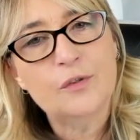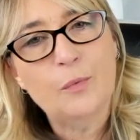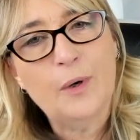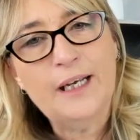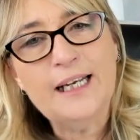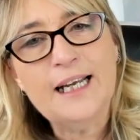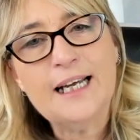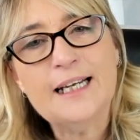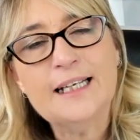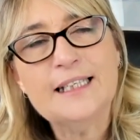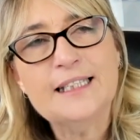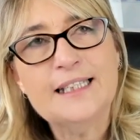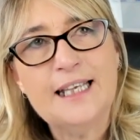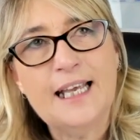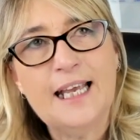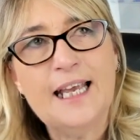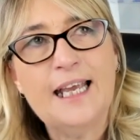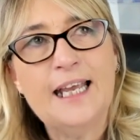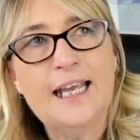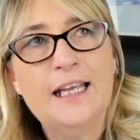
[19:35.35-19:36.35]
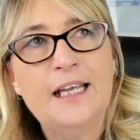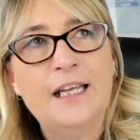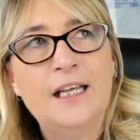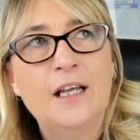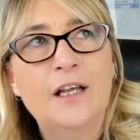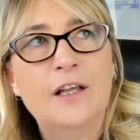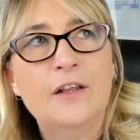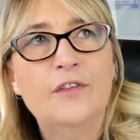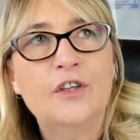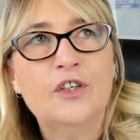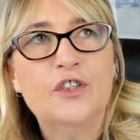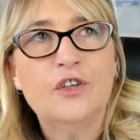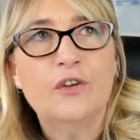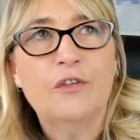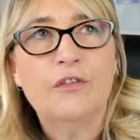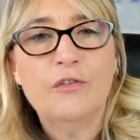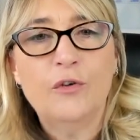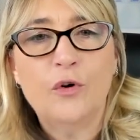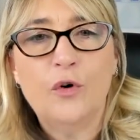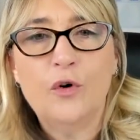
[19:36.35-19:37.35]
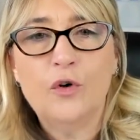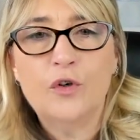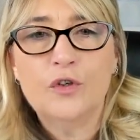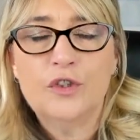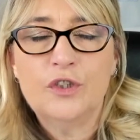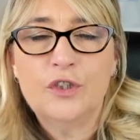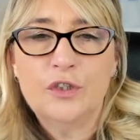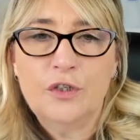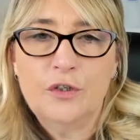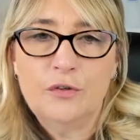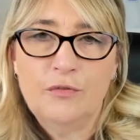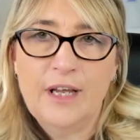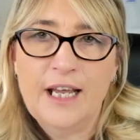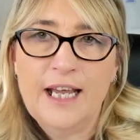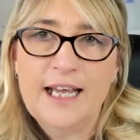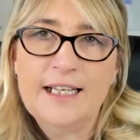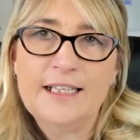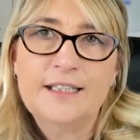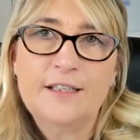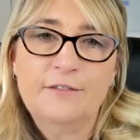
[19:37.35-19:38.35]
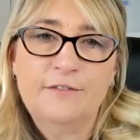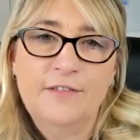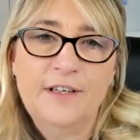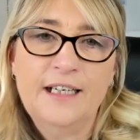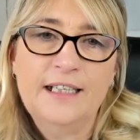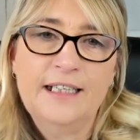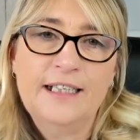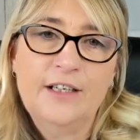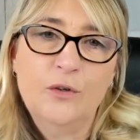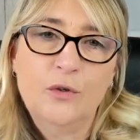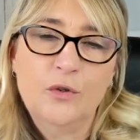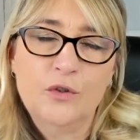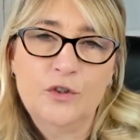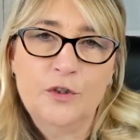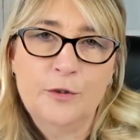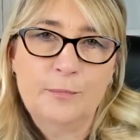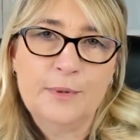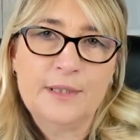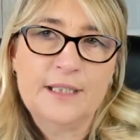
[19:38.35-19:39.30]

When I say that a thought creates a feeling 100%